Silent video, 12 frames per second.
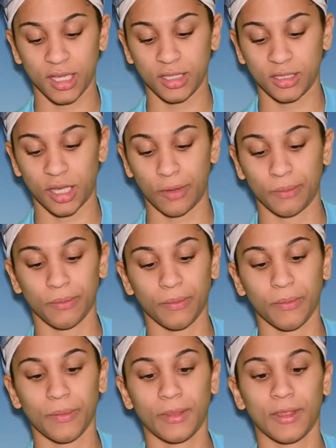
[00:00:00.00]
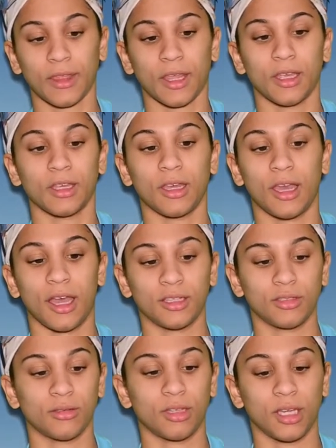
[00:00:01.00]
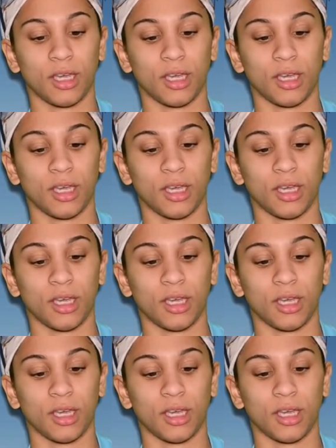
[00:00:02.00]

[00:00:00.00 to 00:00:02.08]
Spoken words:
So as you can